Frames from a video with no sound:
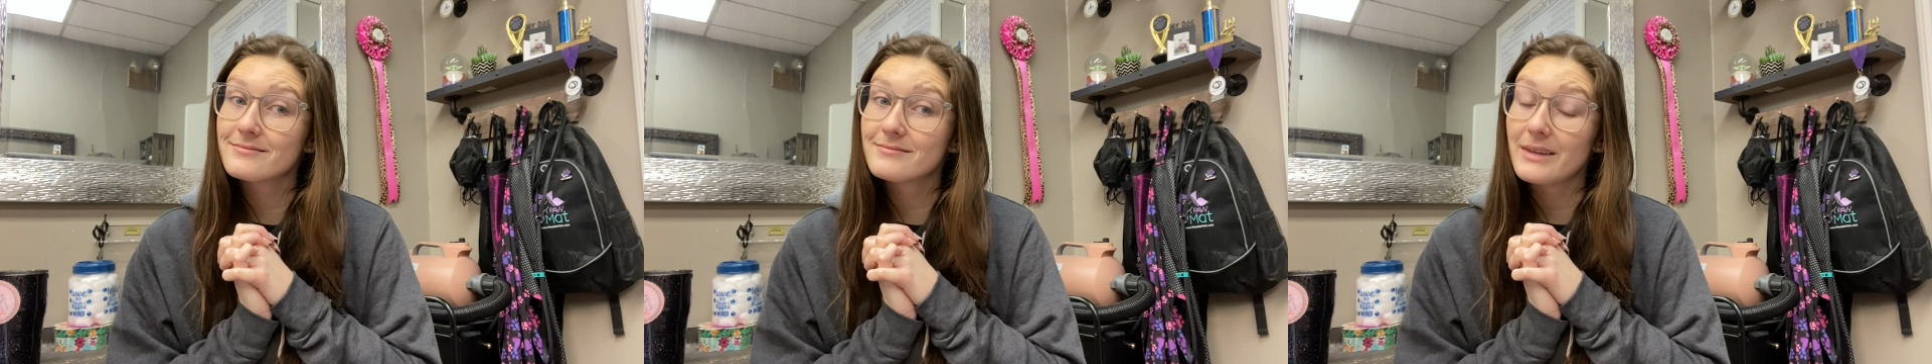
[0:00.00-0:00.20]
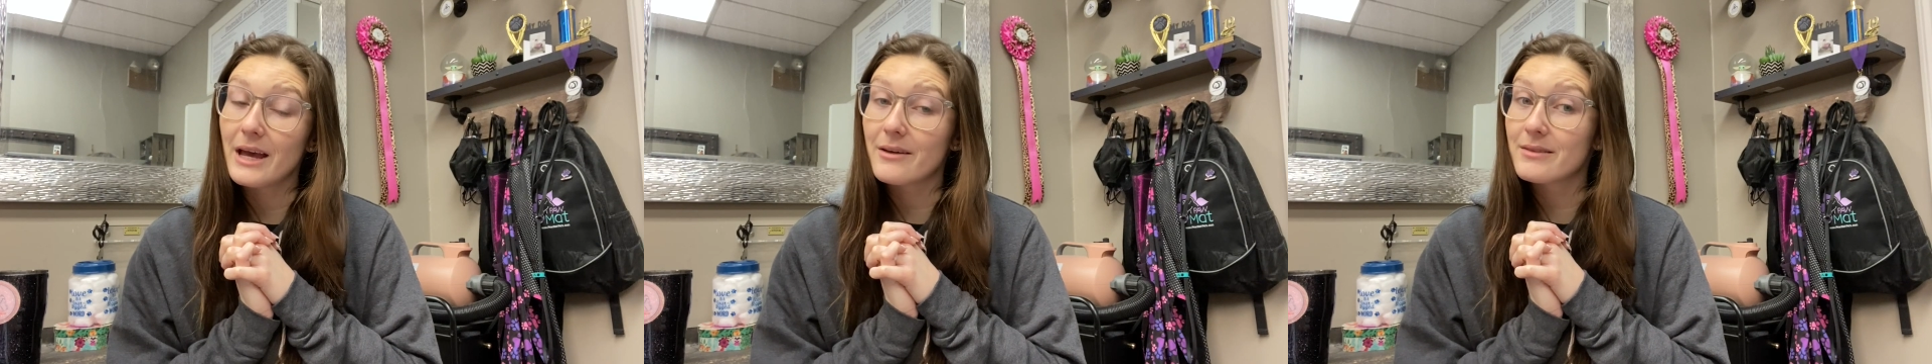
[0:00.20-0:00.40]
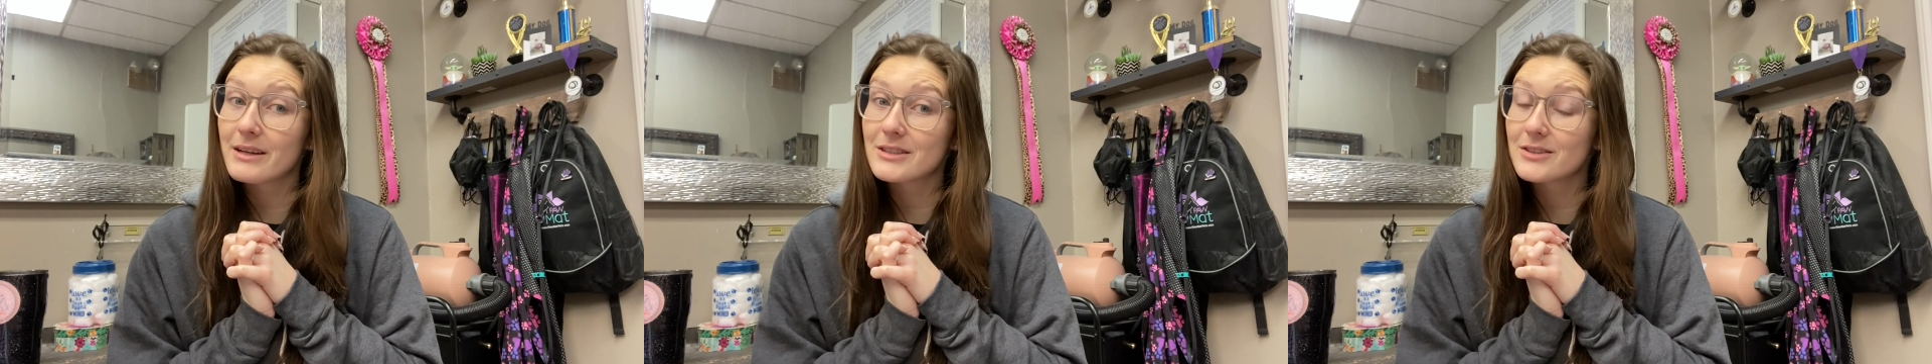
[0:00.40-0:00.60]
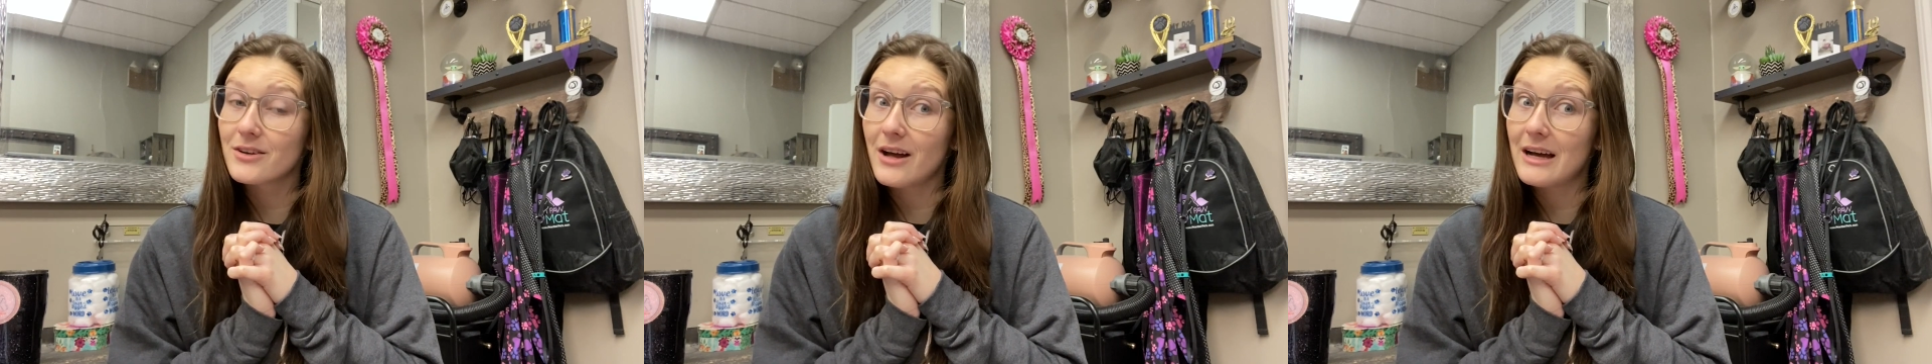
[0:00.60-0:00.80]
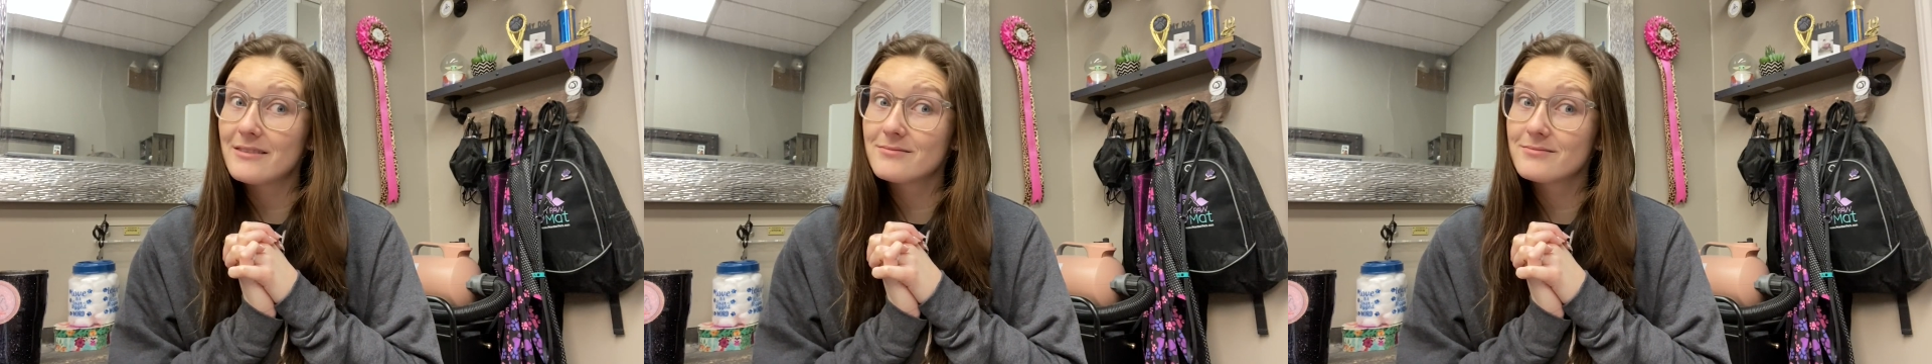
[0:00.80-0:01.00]
Yeah, there's a
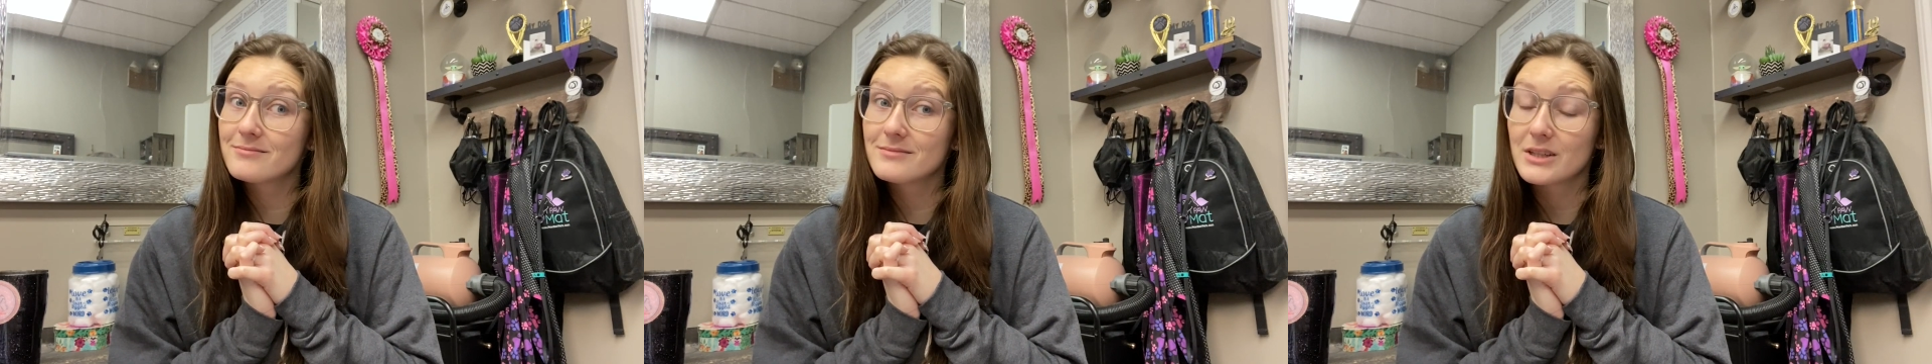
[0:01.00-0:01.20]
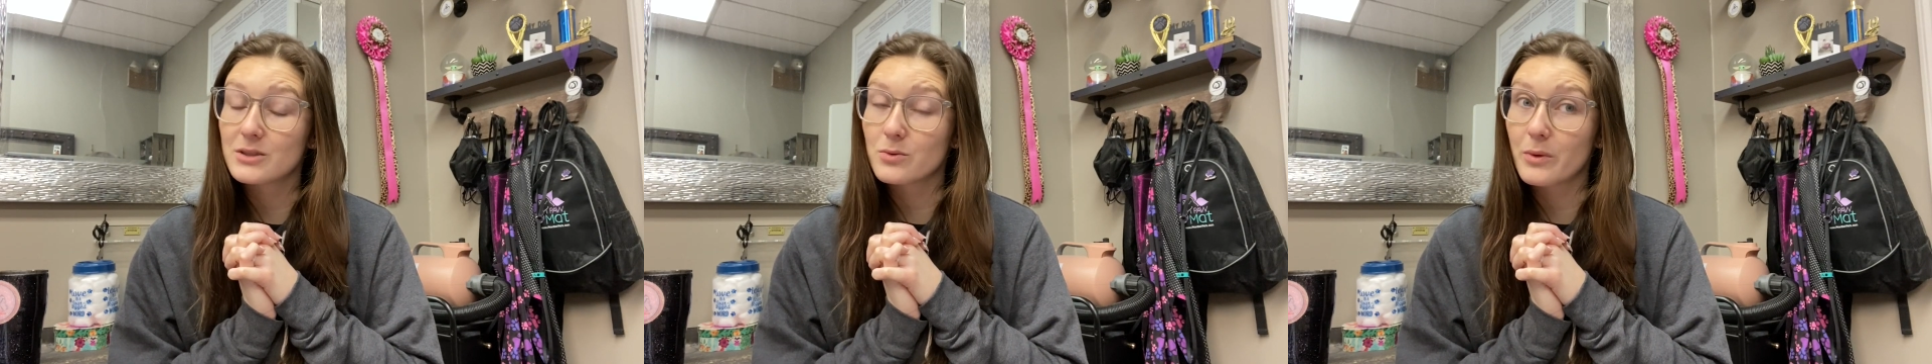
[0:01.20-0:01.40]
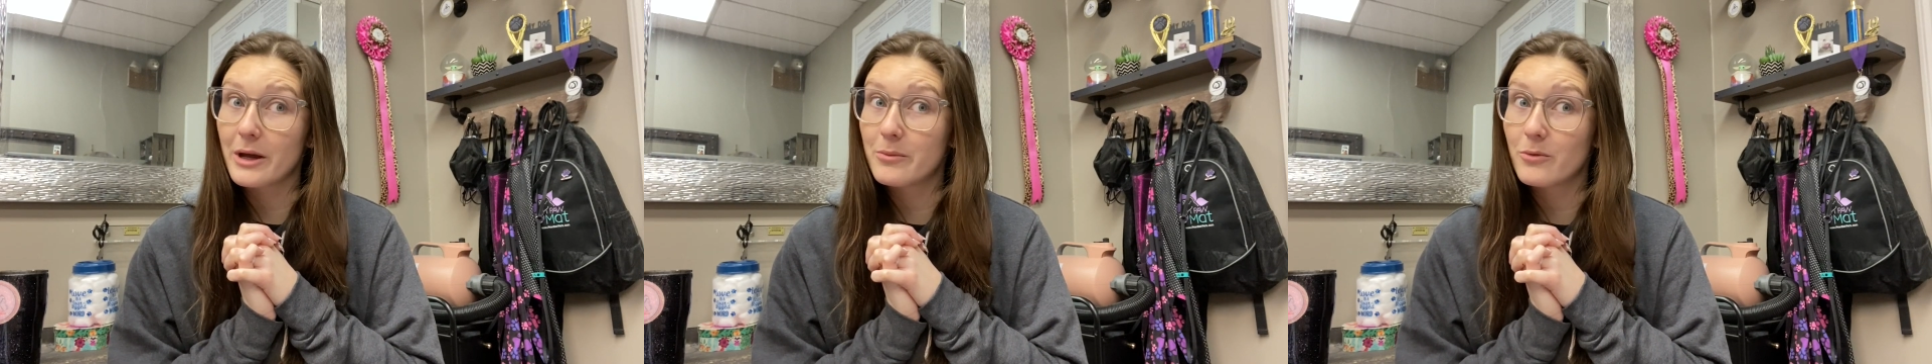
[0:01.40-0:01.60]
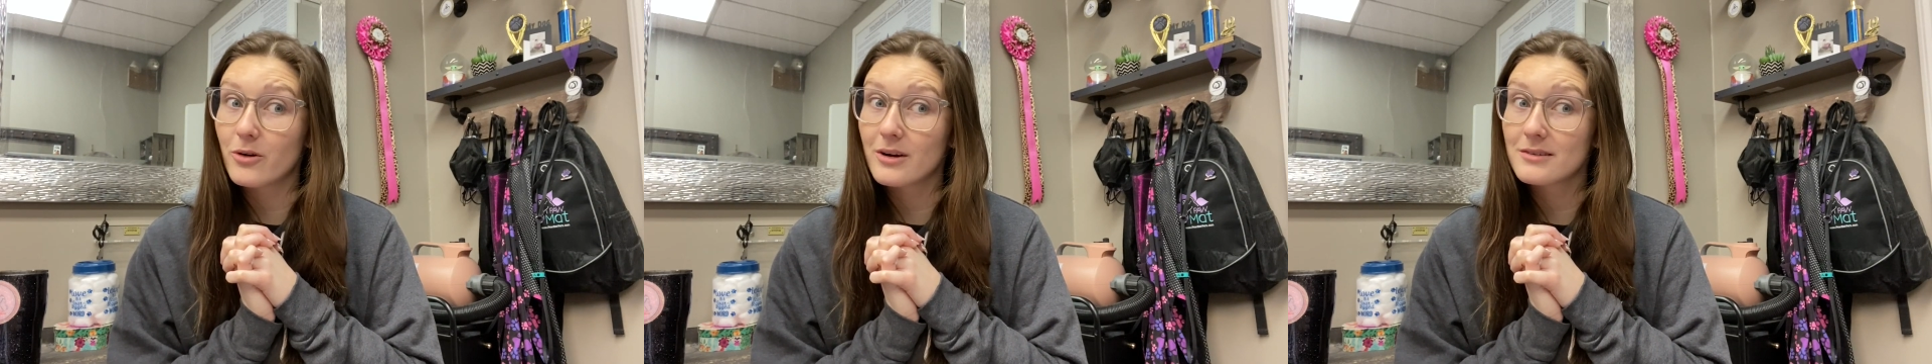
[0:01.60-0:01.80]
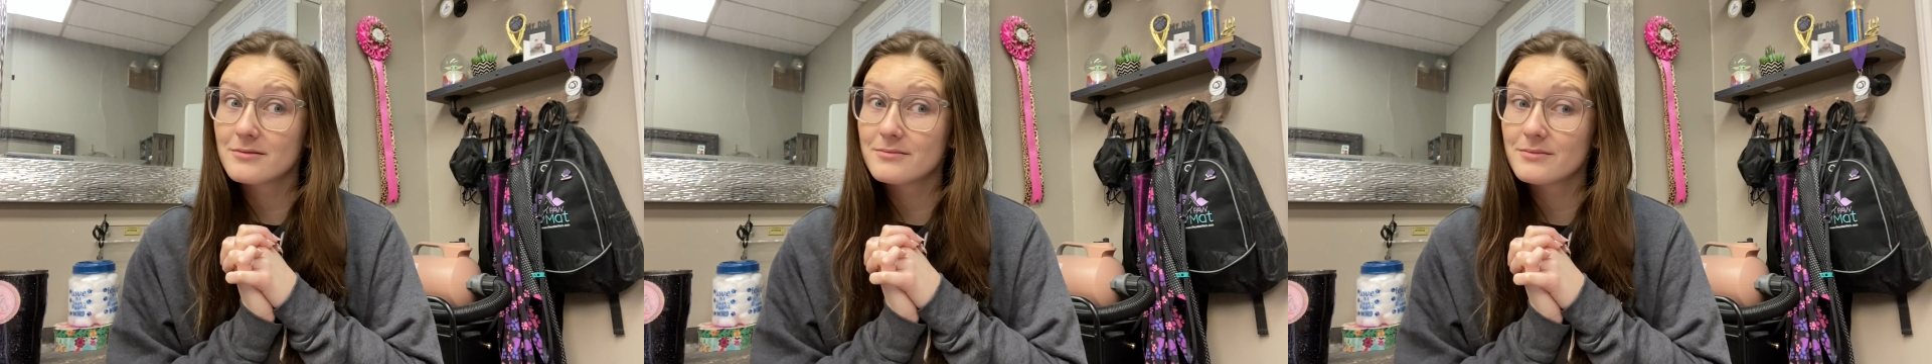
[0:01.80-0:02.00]
lot. There's way
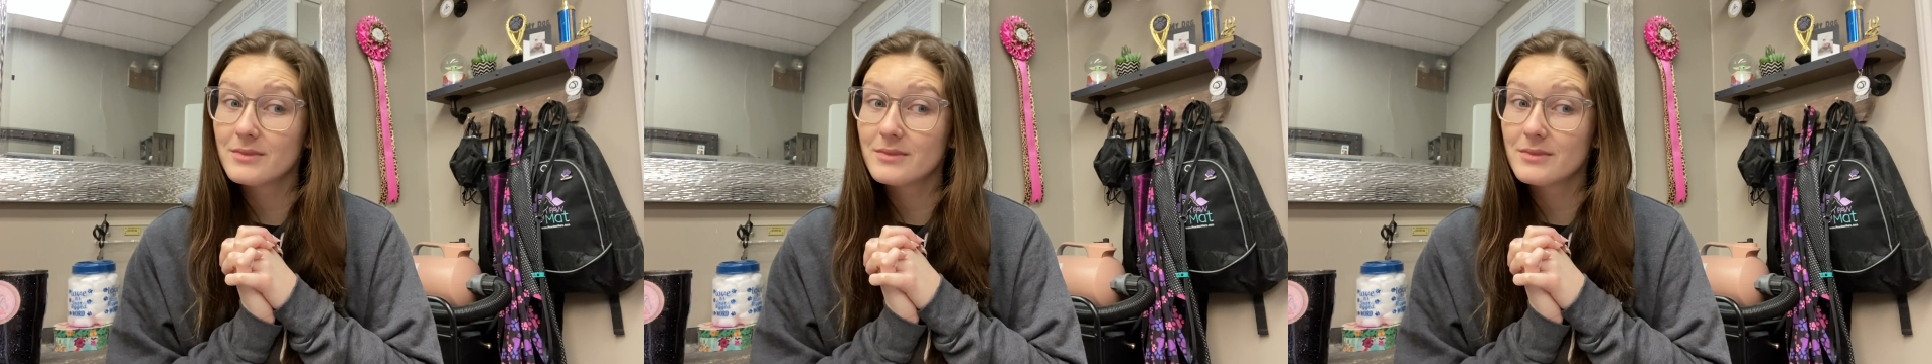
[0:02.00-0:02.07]
more.